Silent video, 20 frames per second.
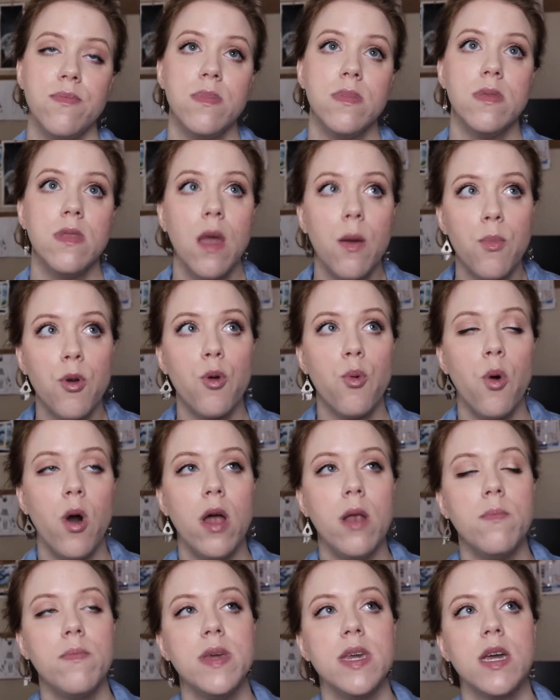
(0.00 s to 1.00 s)
Number
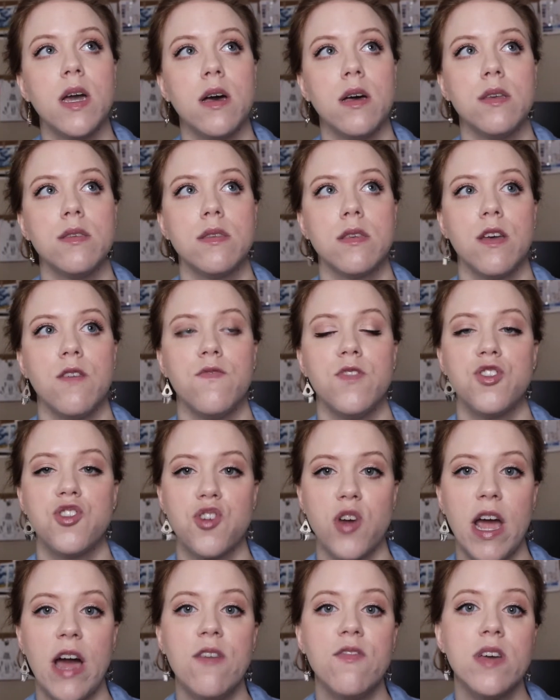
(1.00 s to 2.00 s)
one, because of the
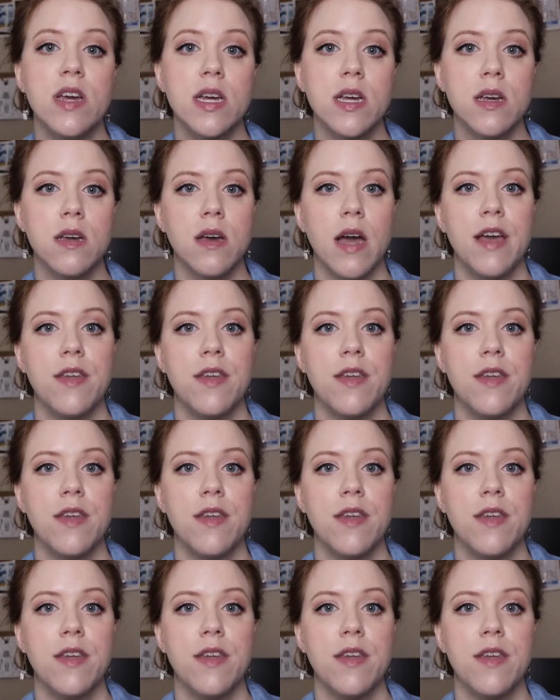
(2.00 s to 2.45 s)
traffic.